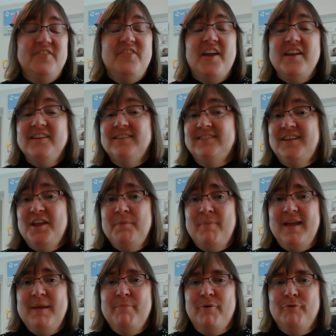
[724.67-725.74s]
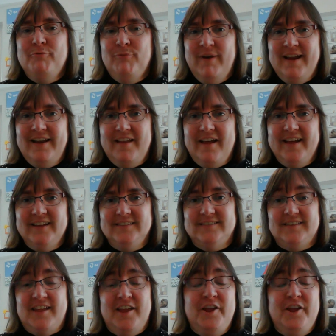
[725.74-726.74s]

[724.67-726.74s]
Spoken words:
those two people realise